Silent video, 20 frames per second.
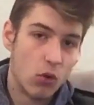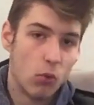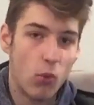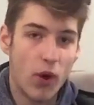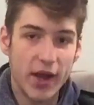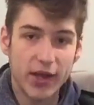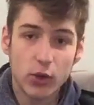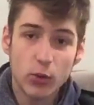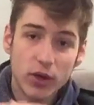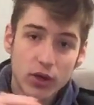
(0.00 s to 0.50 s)

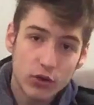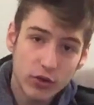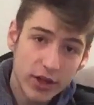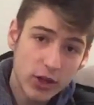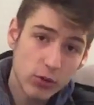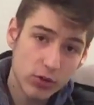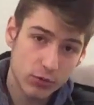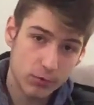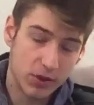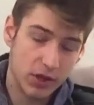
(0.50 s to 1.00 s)
Why you
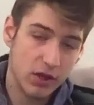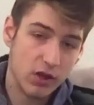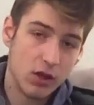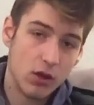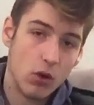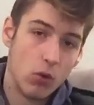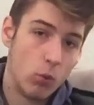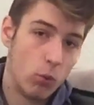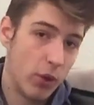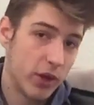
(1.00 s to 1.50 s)
agree with me?
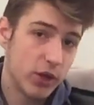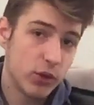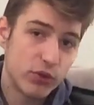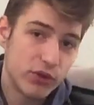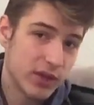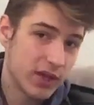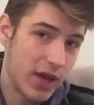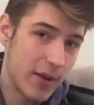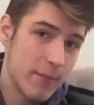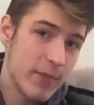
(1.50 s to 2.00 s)
What you
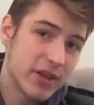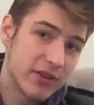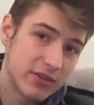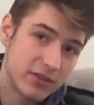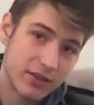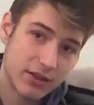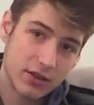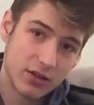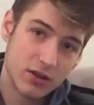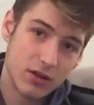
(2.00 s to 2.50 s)
think I
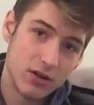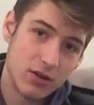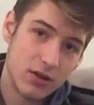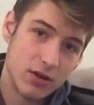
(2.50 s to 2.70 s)
missed?